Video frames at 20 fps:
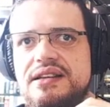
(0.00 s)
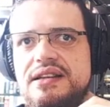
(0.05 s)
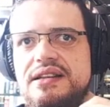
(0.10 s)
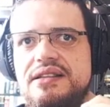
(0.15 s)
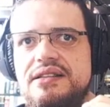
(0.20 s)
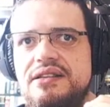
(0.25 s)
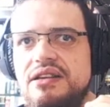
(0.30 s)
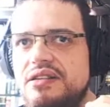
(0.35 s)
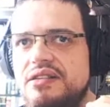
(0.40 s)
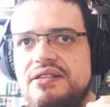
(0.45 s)

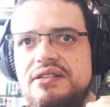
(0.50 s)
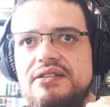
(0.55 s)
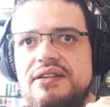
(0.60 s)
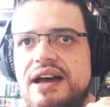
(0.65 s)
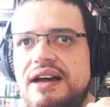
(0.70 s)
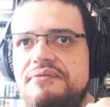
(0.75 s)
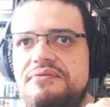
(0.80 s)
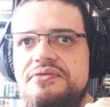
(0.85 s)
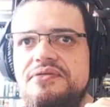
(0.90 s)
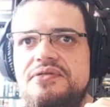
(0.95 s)
You
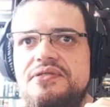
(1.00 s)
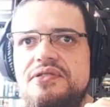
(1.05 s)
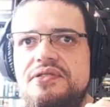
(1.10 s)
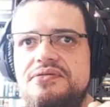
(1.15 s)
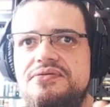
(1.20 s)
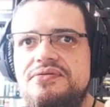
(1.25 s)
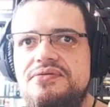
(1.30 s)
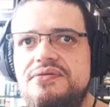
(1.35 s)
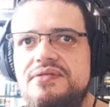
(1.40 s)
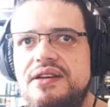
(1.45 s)
have to go
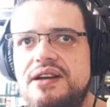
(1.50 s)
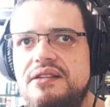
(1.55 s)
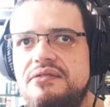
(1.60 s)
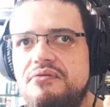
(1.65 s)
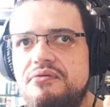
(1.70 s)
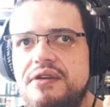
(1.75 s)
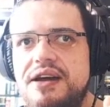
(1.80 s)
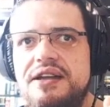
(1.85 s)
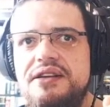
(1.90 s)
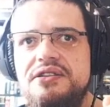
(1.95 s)
to a
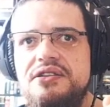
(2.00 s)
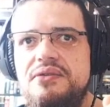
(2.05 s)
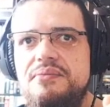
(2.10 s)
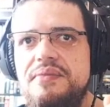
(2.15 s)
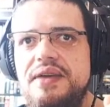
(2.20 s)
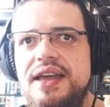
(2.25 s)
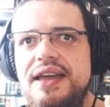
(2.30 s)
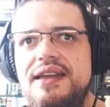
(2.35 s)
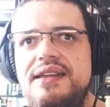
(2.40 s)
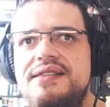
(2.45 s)
random
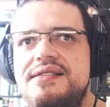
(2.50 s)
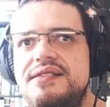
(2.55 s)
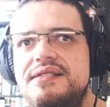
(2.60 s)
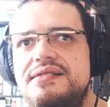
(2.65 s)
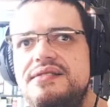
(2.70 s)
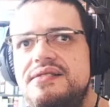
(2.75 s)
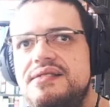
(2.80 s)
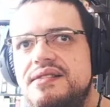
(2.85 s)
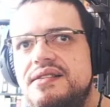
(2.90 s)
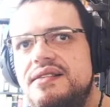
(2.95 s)

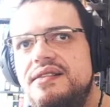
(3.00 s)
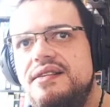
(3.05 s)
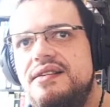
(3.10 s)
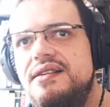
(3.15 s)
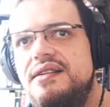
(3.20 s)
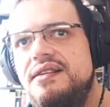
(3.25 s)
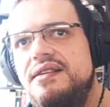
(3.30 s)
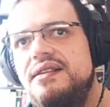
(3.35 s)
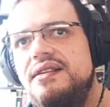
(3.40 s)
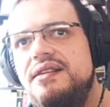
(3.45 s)
alien.
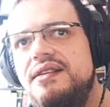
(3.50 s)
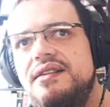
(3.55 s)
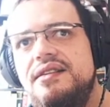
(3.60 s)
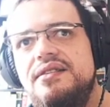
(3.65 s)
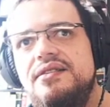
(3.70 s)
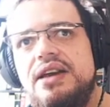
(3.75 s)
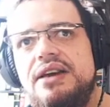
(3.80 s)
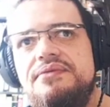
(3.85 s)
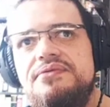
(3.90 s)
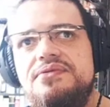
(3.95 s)

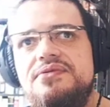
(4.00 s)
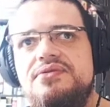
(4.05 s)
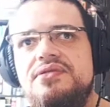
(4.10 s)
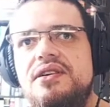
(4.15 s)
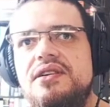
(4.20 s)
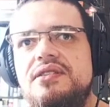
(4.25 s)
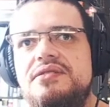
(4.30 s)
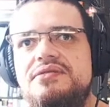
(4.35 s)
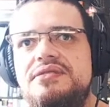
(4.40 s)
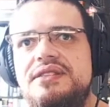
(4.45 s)
You have to
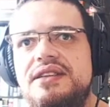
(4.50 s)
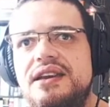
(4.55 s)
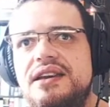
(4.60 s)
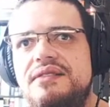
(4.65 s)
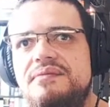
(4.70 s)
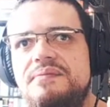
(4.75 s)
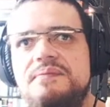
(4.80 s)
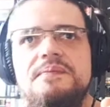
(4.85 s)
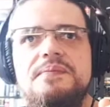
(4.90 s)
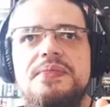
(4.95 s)
talk to
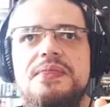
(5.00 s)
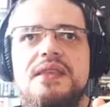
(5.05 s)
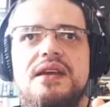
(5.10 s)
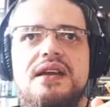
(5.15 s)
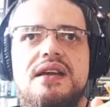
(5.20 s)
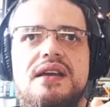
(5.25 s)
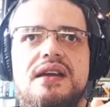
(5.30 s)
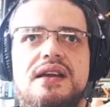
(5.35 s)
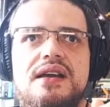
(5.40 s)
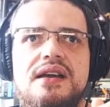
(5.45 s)
them
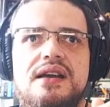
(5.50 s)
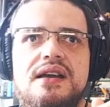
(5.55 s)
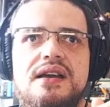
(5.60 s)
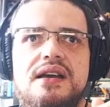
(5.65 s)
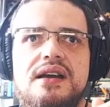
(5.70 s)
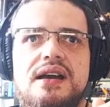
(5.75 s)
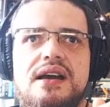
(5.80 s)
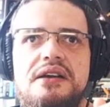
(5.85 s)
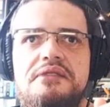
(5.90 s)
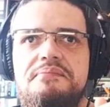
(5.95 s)

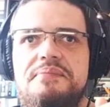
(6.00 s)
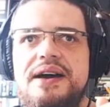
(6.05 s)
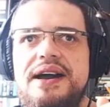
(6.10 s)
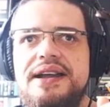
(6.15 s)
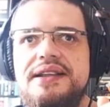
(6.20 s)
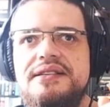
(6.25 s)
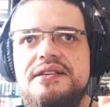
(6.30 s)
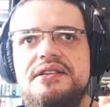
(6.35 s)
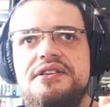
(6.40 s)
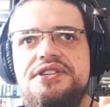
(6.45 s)
and buy
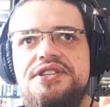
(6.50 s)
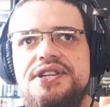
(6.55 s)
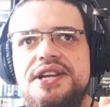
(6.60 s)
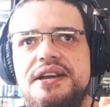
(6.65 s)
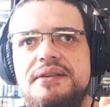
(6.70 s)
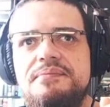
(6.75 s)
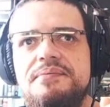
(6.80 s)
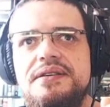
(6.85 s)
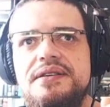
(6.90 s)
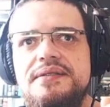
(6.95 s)
their
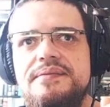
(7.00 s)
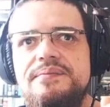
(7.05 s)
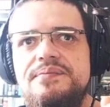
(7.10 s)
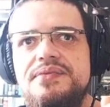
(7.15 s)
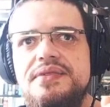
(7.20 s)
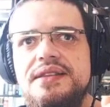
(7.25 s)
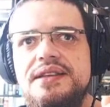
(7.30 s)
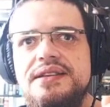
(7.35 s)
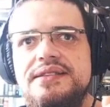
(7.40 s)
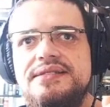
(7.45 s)
ship
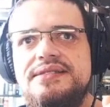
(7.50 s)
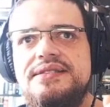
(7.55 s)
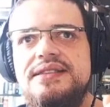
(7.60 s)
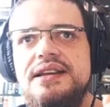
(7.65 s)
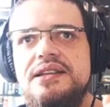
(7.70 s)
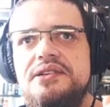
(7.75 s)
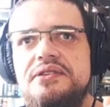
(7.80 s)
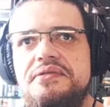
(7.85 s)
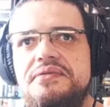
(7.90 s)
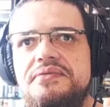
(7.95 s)

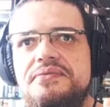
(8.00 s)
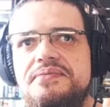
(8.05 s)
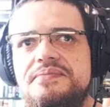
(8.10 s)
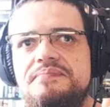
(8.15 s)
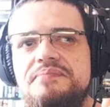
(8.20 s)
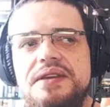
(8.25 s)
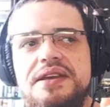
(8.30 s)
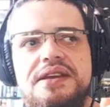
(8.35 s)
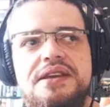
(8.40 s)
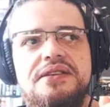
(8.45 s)
instead of
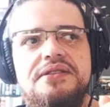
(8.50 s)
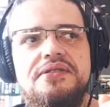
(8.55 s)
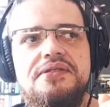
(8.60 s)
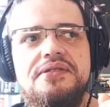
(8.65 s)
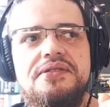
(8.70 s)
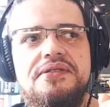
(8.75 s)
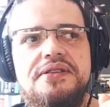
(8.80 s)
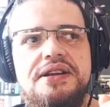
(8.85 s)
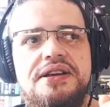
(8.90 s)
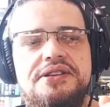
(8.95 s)
being
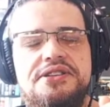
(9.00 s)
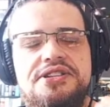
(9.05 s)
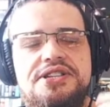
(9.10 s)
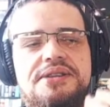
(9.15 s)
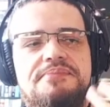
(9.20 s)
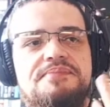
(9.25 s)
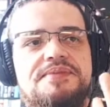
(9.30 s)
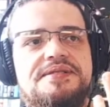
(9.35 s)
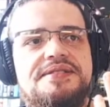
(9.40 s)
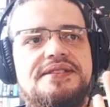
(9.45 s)
on a
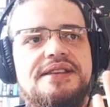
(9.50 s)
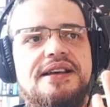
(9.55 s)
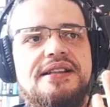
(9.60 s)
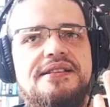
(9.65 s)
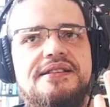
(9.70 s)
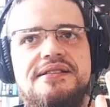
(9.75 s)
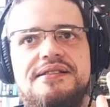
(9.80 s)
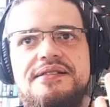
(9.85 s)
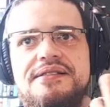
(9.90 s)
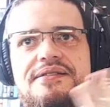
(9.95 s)
ship
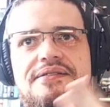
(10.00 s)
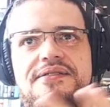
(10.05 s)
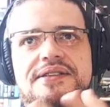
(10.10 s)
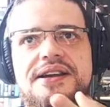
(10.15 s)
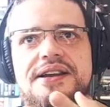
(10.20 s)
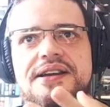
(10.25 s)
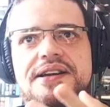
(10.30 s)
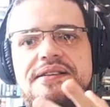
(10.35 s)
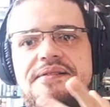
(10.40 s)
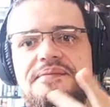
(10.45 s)
seller or
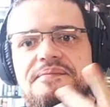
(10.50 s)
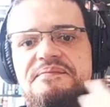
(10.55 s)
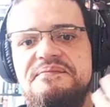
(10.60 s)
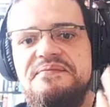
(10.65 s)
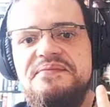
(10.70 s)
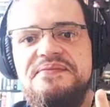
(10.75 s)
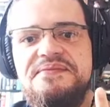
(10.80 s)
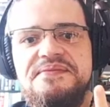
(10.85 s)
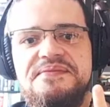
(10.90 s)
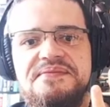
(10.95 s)
a
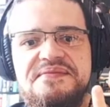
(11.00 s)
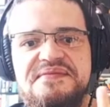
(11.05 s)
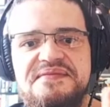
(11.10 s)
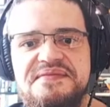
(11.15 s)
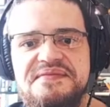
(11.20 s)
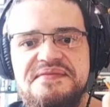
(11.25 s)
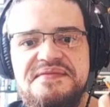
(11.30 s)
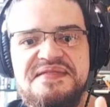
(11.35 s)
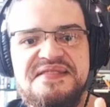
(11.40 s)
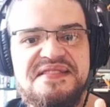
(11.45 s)

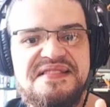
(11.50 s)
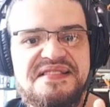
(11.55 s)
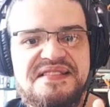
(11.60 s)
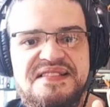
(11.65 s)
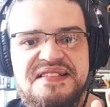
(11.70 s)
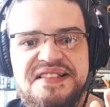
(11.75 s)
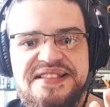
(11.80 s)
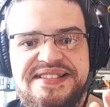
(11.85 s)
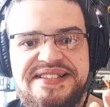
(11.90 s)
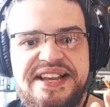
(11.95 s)

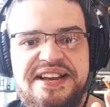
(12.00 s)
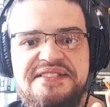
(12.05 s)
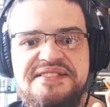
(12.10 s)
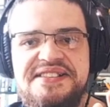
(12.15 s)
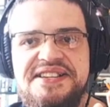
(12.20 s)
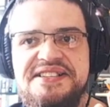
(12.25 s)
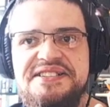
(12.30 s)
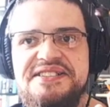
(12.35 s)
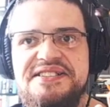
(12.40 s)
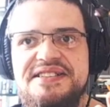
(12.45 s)

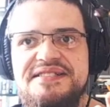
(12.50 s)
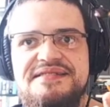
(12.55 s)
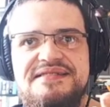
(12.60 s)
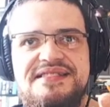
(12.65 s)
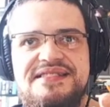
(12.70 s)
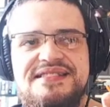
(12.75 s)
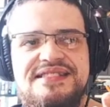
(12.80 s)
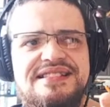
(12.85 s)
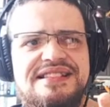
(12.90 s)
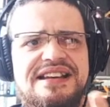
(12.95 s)
second-hand.
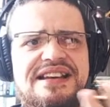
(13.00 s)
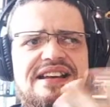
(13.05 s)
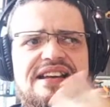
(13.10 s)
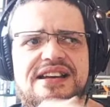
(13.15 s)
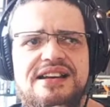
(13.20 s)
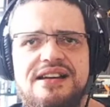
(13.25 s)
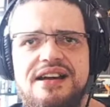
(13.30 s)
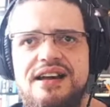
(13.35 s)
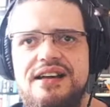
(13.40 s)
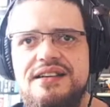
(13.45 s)

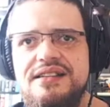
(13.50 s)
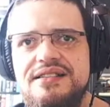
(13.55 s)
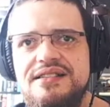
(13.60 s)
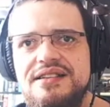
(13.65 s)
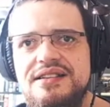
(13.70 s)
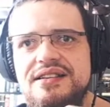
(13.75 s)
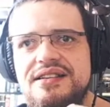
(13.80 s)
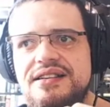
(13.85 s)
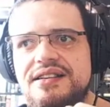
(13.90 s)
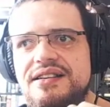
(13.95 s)
Yeah,
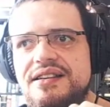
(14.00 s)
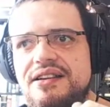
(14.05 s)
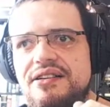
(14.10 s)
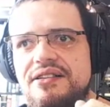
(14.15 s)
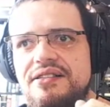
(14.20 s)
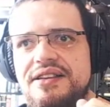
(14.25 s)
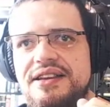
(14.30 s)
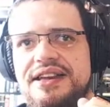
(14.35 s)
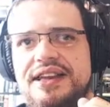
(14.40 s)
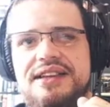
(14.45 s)

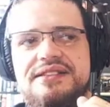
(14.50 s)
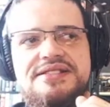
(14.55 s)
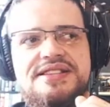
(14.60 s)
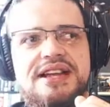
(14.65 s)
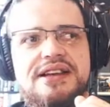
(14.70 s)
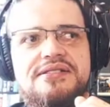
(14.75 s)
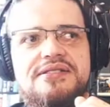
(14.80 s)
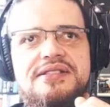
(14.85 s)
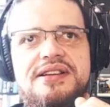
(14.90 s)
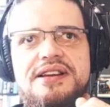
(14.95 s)
only get
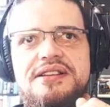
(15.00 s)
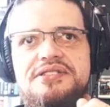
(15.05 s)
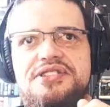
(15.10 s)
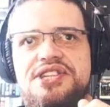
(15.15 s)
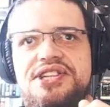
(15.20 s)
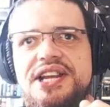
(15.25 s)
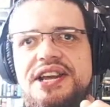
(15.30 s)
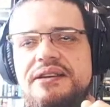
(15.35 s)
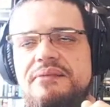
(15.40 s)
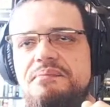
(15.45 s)
second-hand
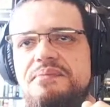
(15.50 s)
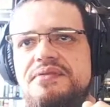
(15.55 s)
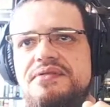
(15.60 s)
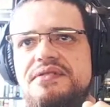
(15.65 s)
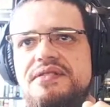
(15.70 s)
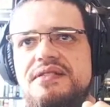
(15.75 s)
ships.